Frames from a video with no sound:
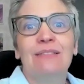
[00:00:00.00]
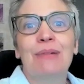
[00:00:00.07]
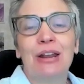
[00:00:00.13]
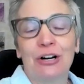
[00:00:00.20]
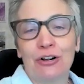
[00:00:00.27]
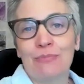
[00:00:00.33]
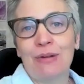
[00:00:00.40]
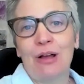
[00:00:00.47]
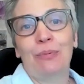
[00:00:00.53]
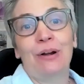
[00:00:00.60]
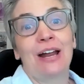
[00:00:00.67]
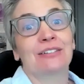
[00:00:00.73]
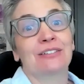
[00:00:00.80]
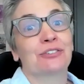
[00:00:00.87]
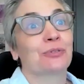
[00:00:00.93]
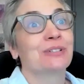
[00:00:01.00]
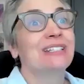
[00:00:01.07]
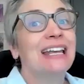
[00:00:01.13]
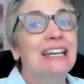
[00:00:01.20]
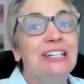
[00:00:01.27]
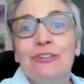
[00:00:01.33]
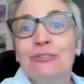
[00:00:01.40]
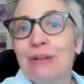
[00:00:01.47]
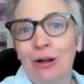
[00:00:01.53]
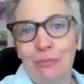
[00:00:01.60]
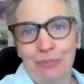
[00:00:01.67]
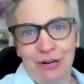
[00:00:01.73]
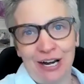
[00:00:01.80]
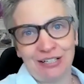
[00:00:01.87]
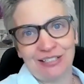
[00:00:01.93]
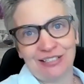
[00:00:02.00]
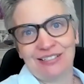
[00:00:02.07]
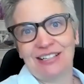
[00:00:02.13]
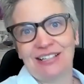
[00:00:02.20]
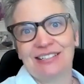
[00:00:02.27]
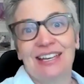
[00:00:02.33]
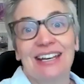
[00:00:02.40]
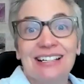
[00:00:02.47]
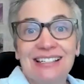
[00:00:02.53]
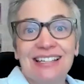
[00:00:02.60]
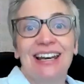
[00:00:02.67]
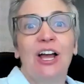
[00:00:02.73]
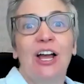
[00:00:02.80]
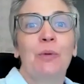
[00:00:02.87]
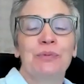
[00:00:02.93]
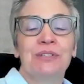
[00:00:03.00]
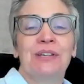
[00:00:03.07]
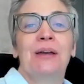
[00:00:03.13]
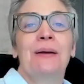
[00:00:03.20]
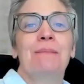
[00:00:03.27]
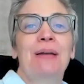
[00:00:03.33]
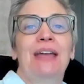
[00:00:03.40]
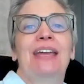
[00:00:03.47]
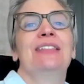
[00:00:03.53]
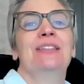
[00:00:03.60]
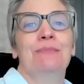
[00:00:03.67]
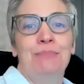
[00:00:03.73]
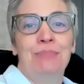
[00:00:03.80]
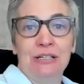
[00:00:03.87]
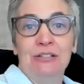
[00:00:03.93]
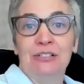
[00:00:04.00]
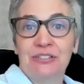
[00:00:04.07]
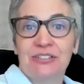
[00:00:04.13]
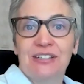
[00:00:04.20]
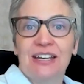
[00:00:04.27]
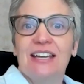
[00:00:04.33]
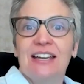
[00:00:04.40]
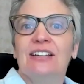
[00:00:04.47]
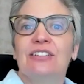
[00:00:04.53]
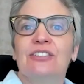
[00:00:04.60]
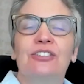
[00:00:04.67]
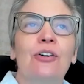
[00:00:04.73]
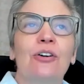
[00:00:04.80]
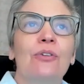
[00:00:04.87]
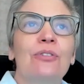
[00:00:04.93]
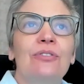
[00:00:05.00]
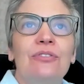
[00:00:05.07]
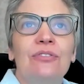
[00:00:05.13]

medical malpractice or dental malpractice, they say, because it helps pay the bills. So